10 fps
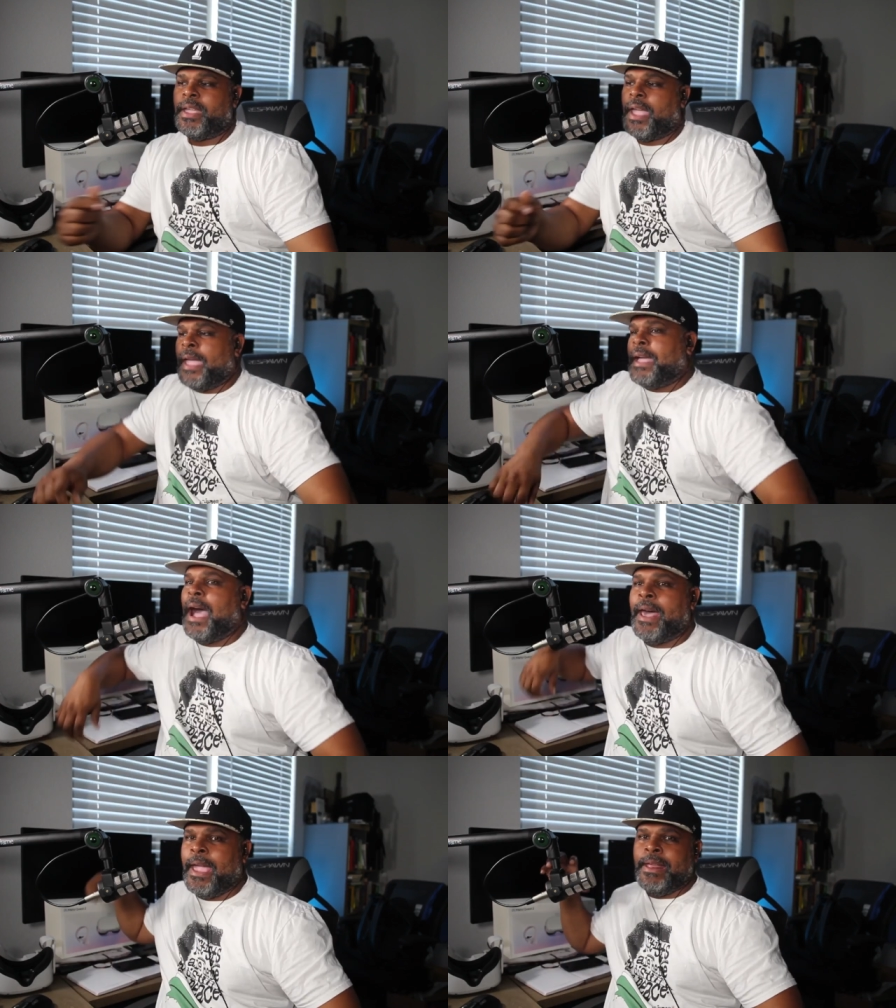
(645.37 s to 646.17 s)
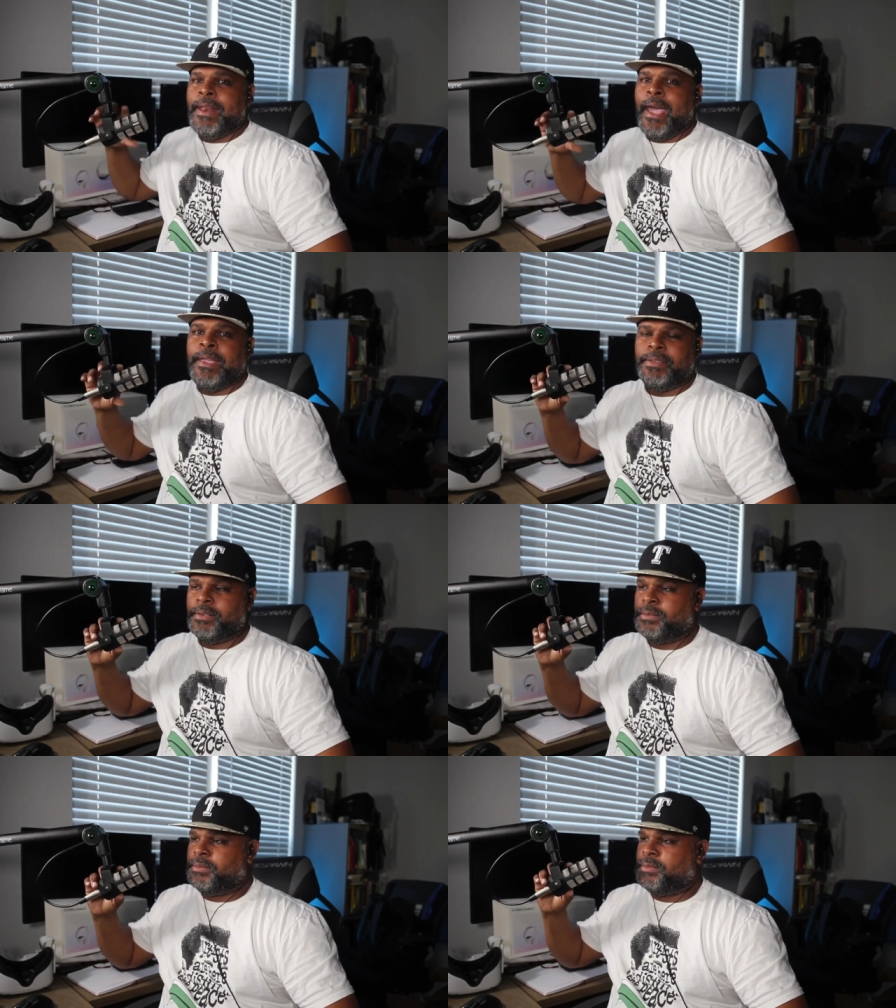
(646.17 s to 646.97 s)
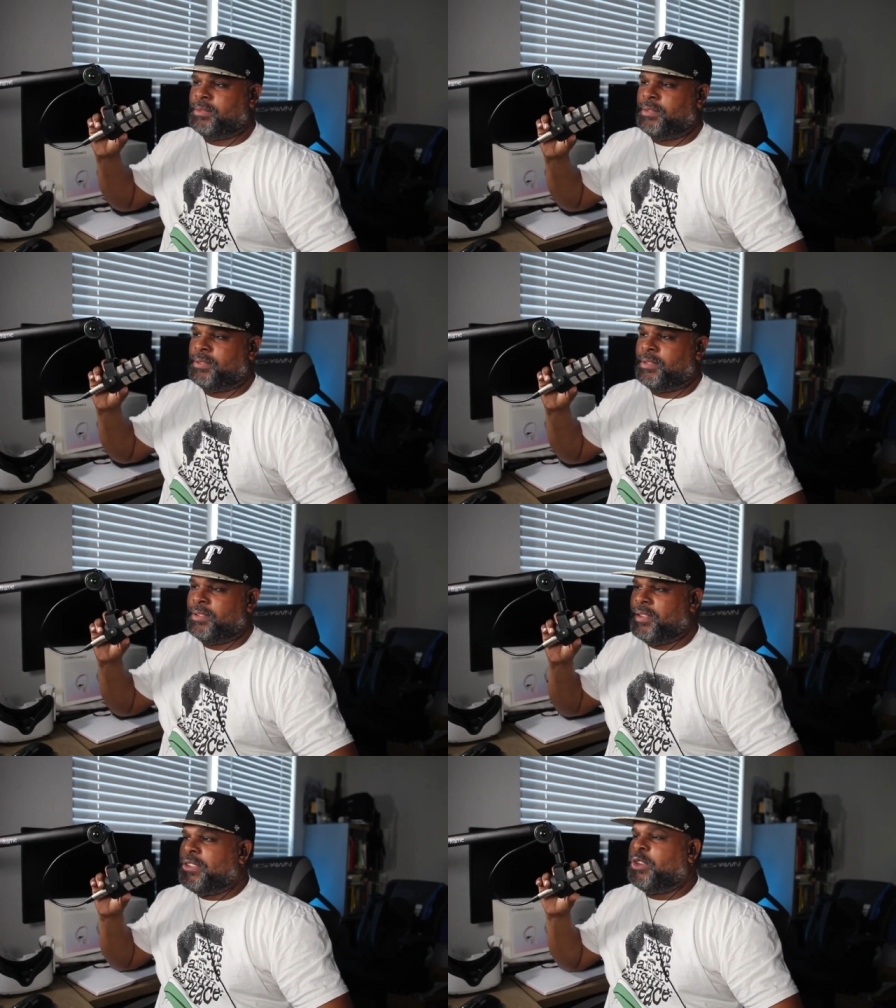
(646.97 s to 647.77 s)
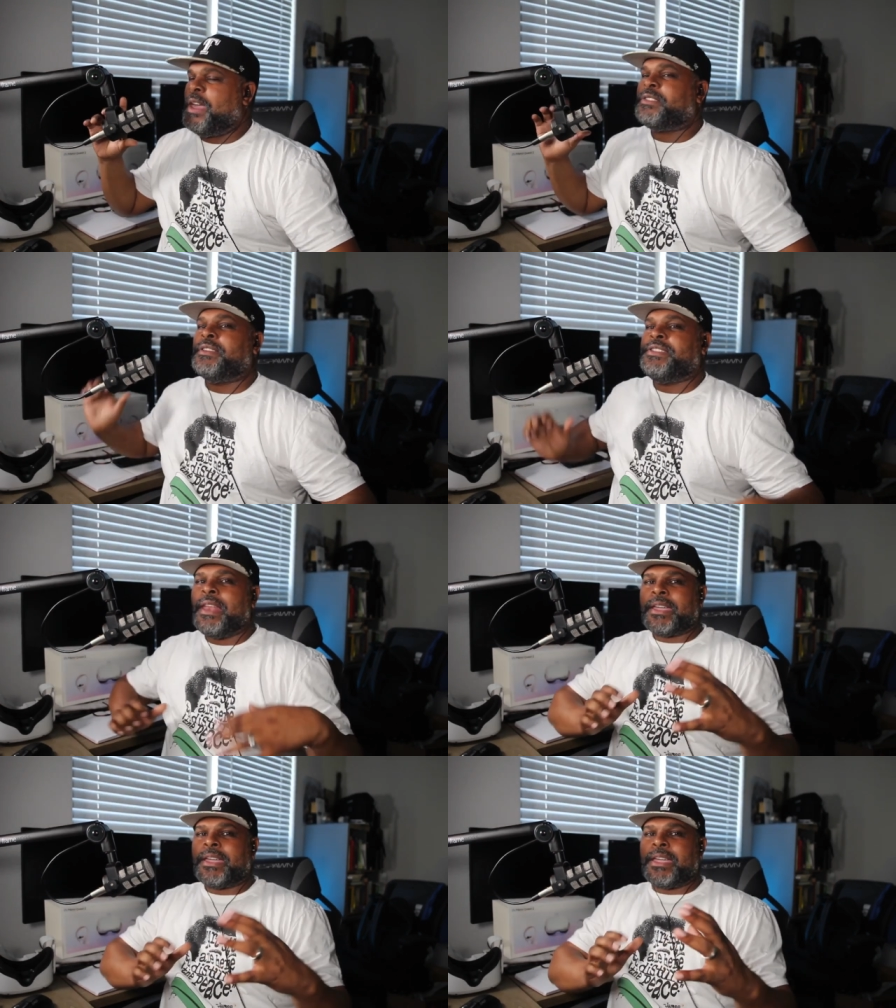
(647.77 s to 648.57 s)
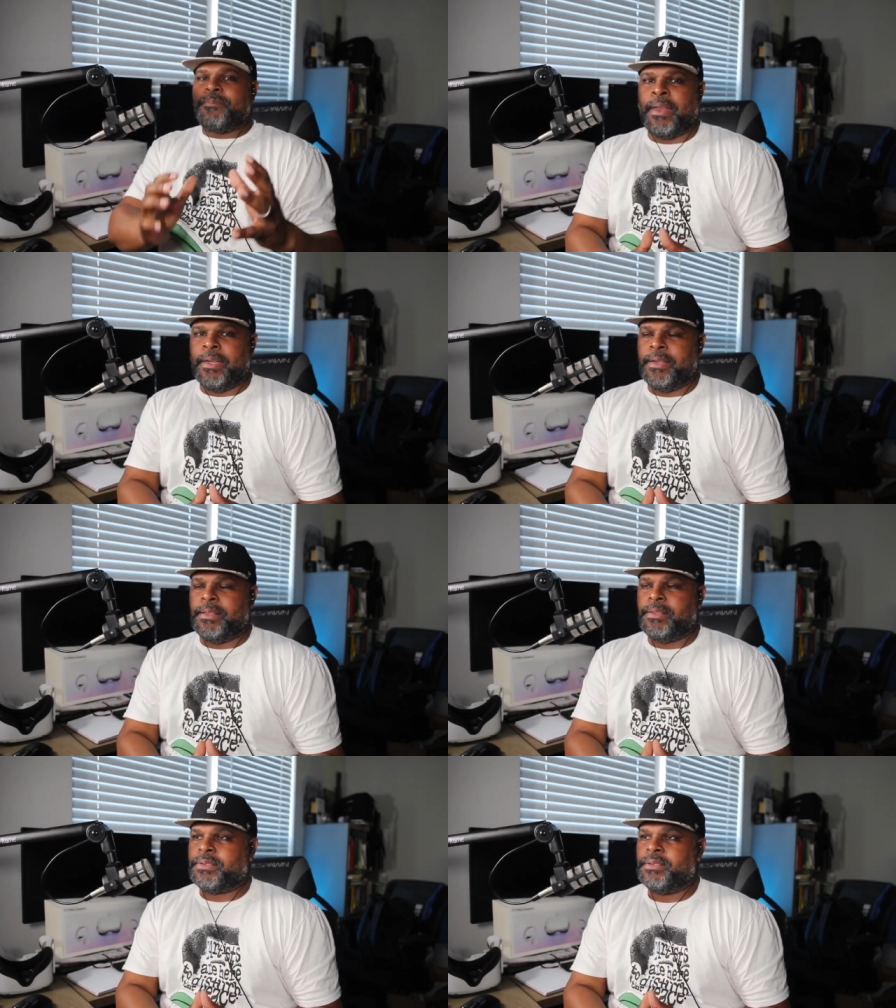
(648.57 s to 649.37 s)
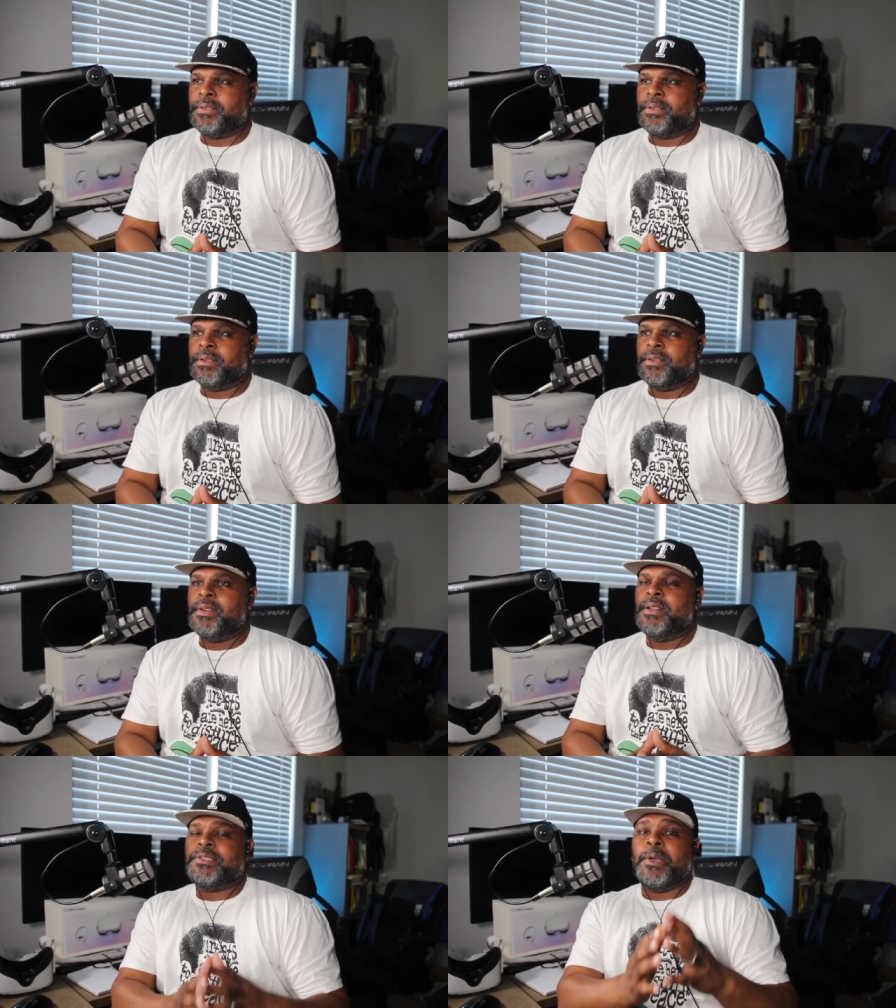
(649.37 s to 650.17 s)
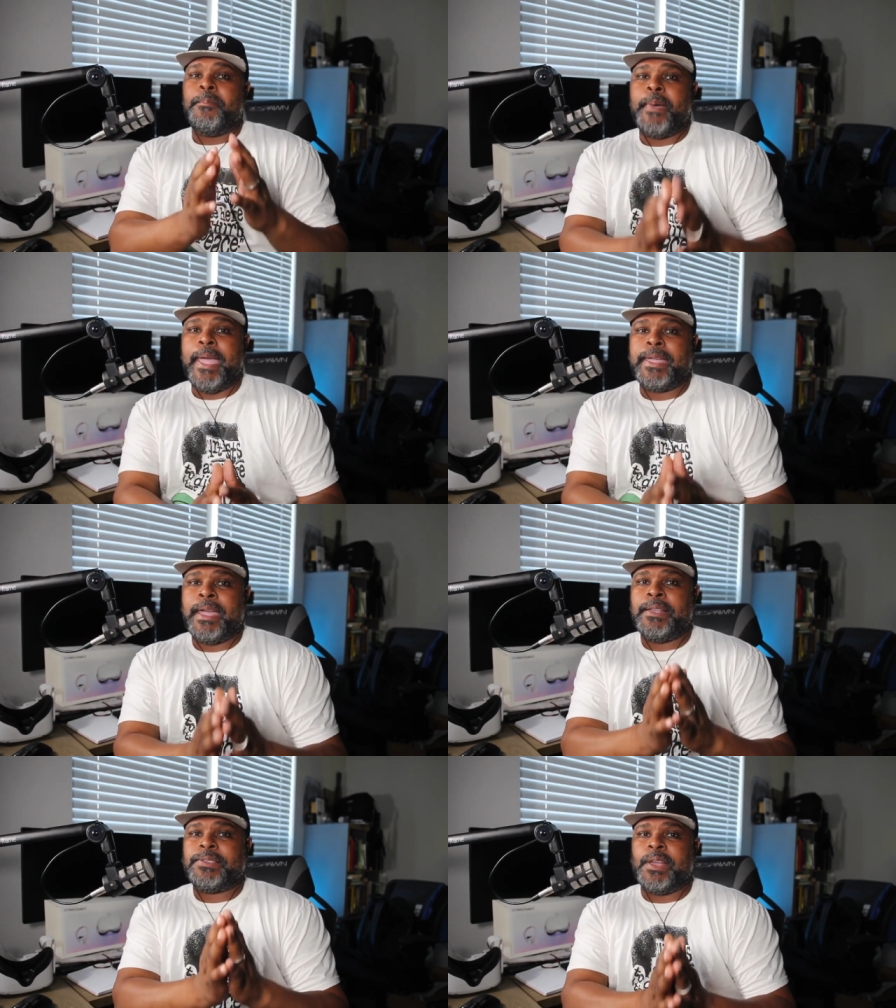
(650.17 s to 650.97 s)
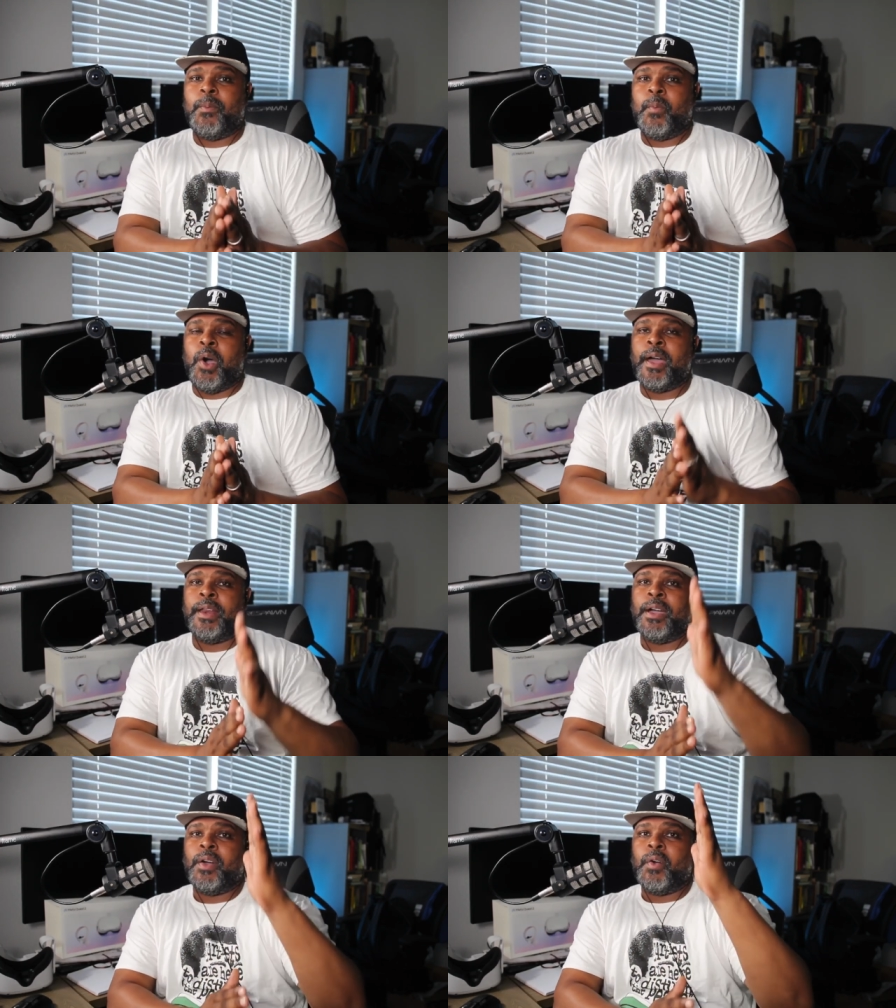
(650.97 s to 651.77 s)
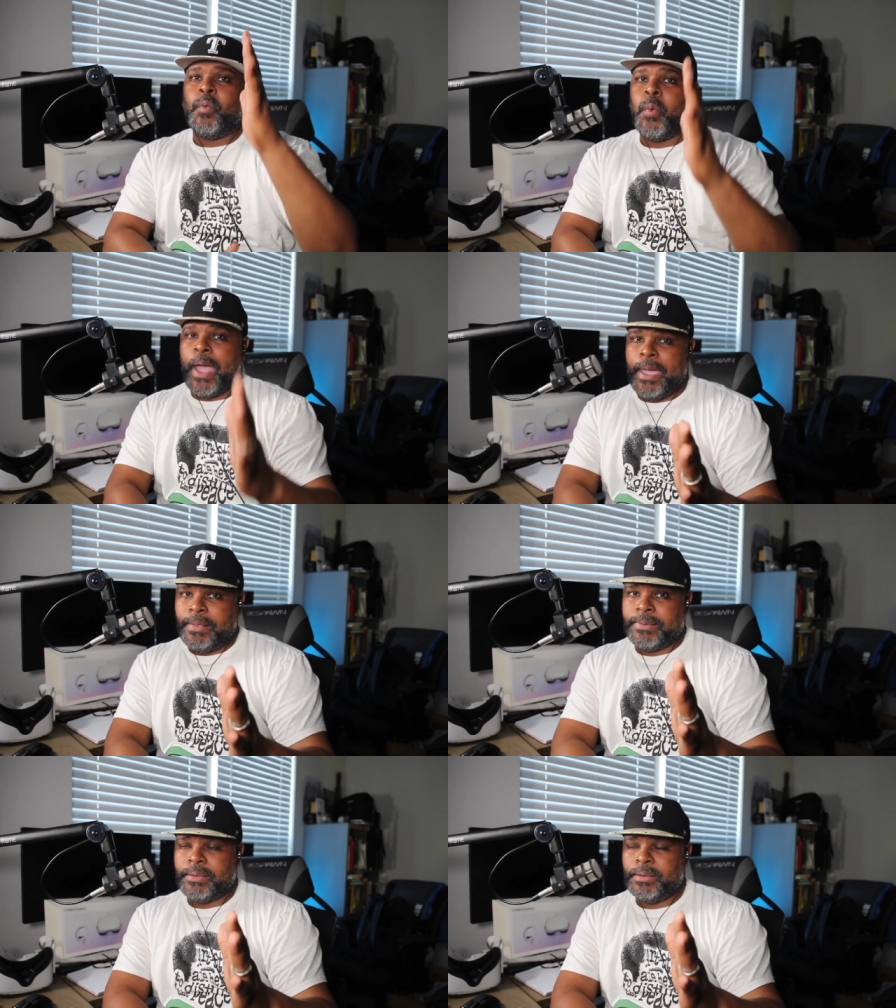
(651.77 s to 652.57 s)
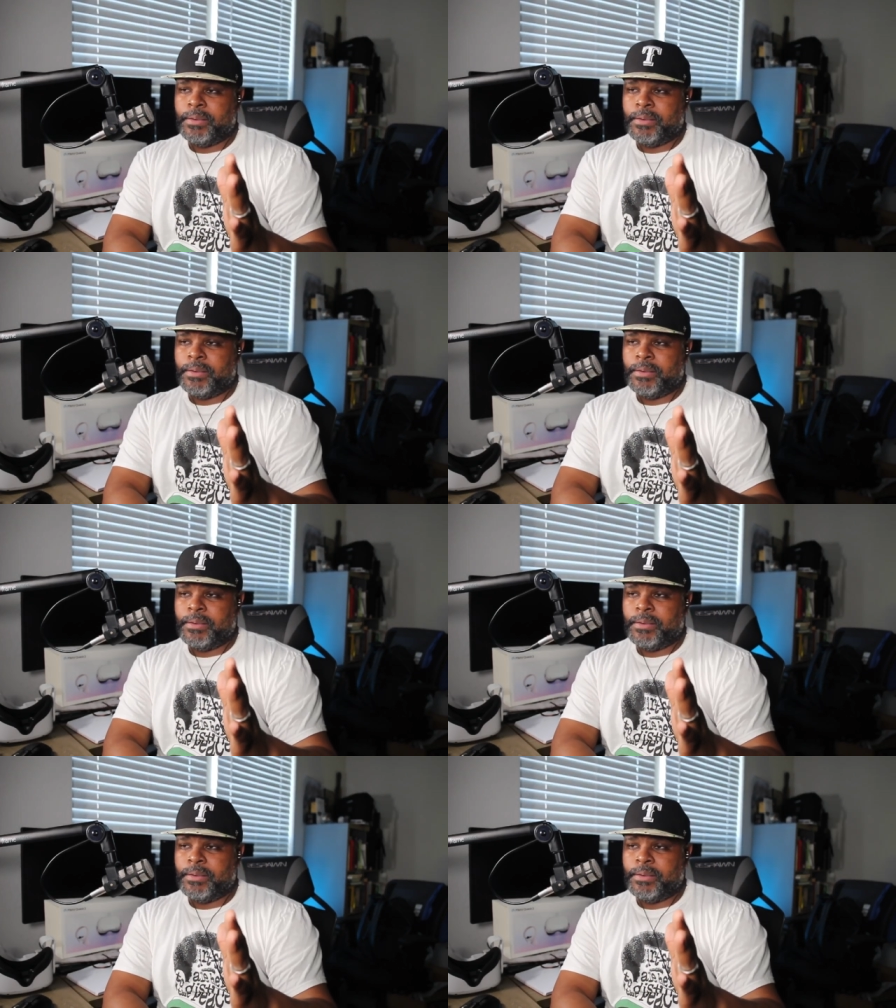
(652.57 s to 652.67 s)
And God ain't in that either. So there's a delicate balance to making someone wait